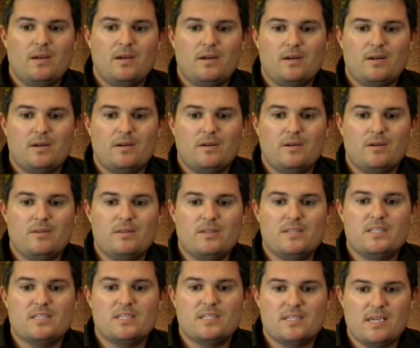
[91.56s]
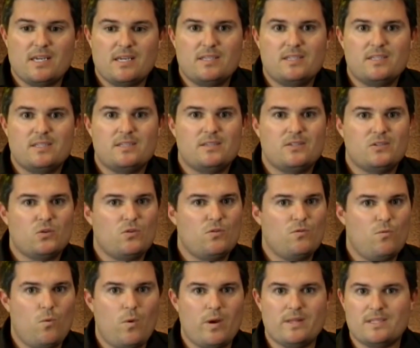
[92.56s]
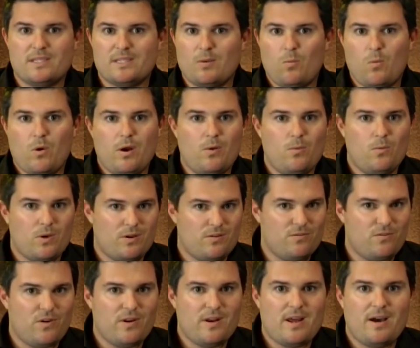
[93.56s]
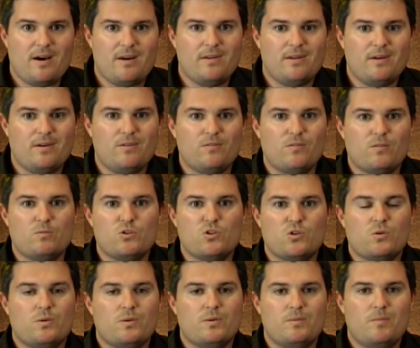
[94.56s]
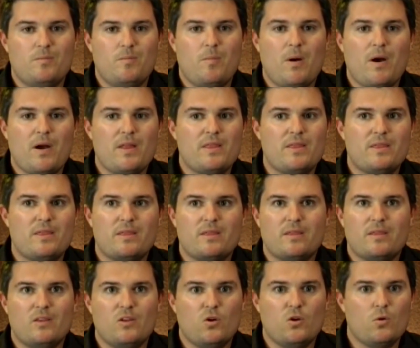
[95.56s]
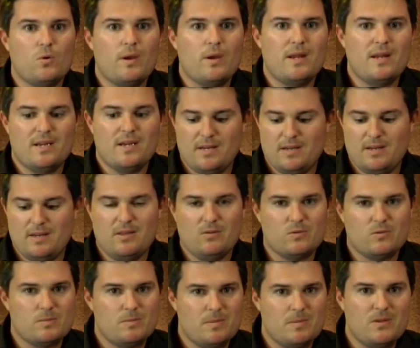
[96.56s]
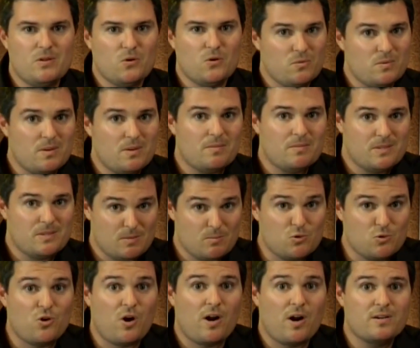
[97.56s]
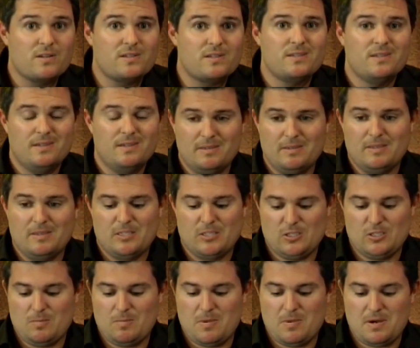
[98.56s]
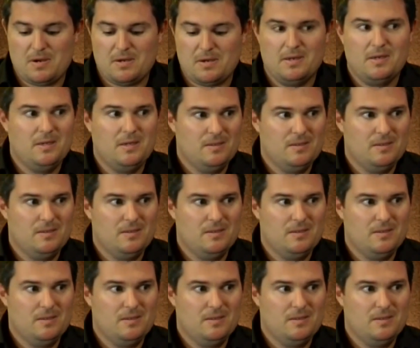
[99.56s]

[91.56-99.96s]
uh, the success sort of went somewhere, and we're going to find out uh, from Jordan. But you know, it ended. There was you know some drugs, some uh,